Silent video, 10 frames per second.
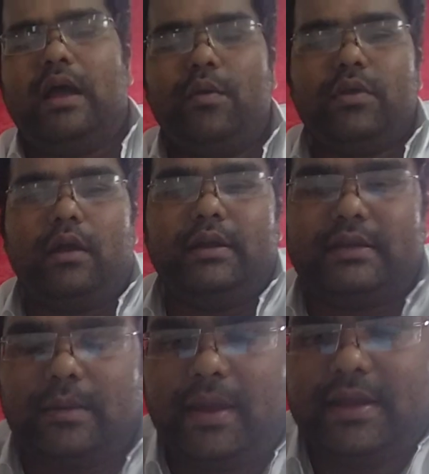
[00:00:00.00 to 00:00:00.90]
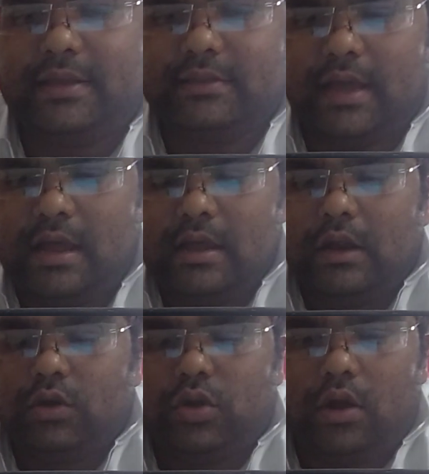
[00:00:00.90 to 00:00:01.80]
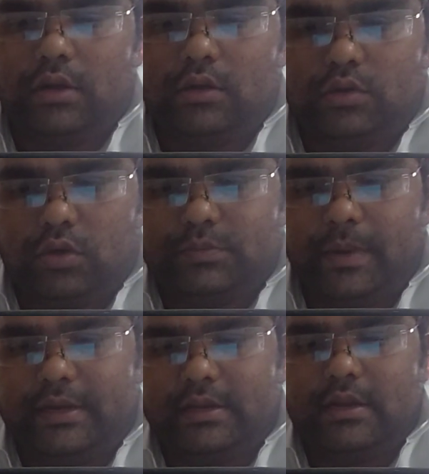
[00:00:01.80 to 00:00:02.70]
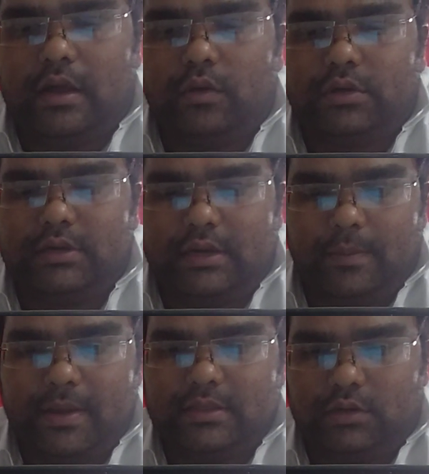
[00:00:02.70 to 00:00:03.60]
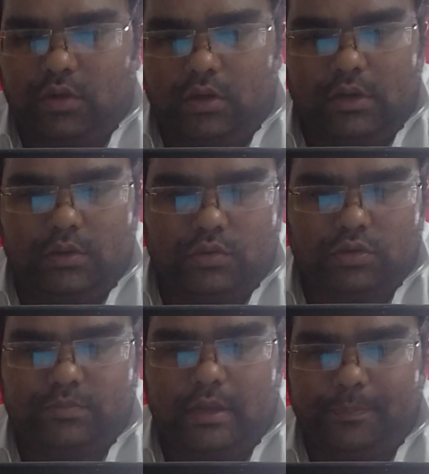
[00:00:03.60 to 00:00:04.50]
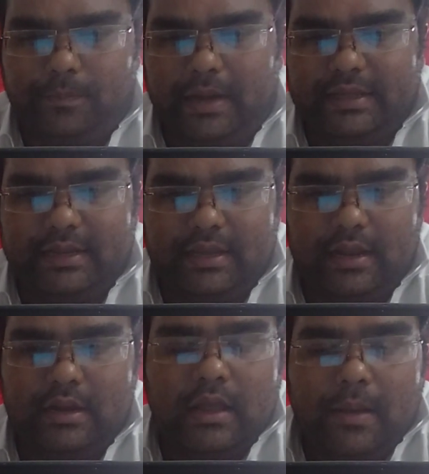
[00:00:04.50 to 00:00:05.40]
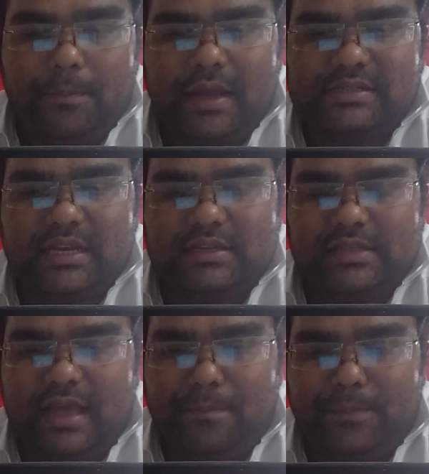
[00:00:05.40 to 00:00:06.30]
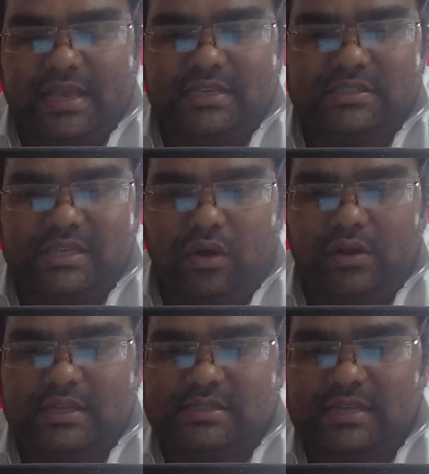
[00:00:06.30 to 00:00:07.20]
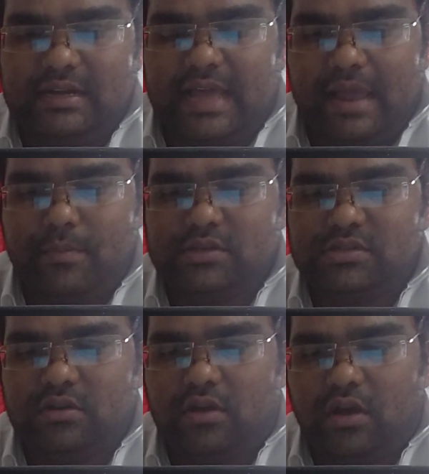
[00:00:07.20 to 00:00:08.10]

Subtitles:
now you are determining the total tooth material. How to determine the total tooth material? Measure the mesodistal dimension